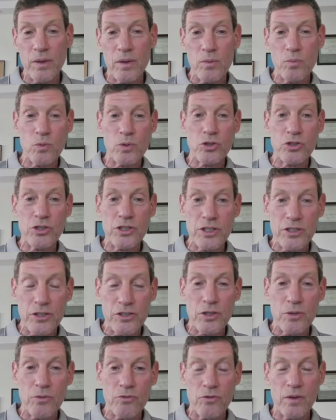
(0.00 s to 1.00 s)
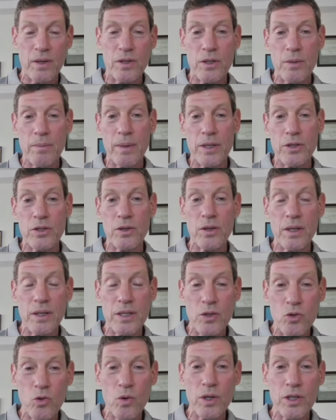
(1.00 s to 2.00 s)
which sees some fundamental
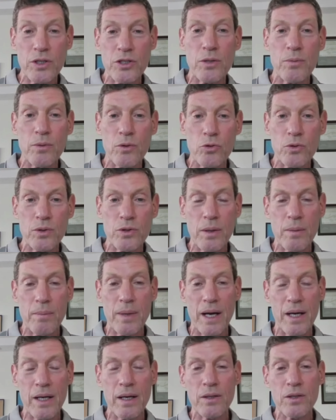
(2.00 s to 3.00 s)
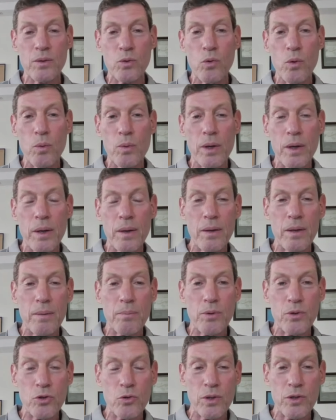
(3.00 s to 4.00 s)
inequality between the man and the woman,
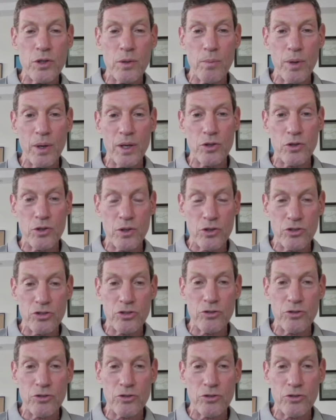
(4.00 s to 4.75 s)
between the partners.